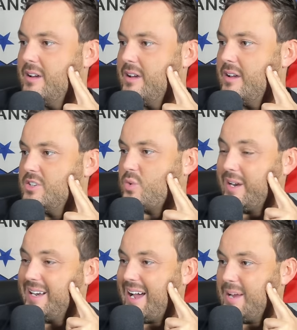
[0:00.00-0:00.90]

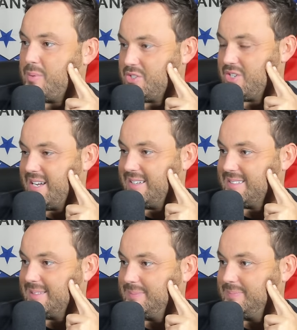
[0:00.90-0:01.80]
twenty-nine
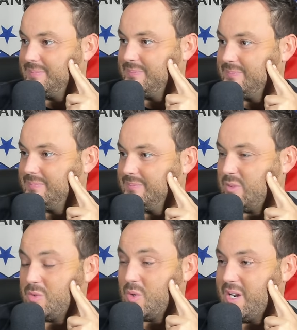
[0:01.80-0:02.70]
percent
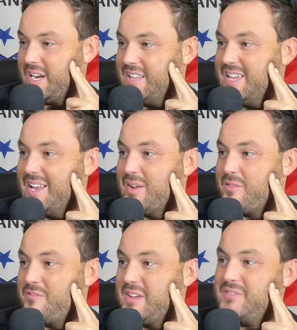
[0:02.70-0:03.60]
from three, and then
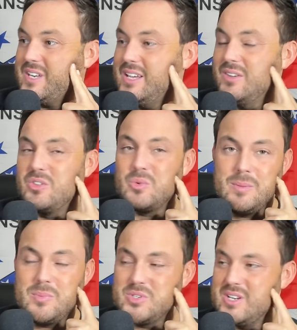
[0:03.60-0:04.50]

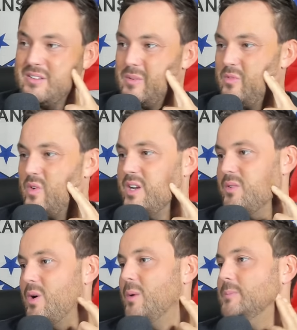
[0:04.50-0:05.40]
fifty-three percent from free
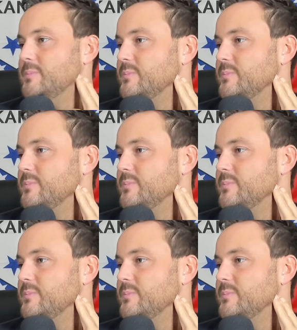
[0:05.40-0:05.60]
throw.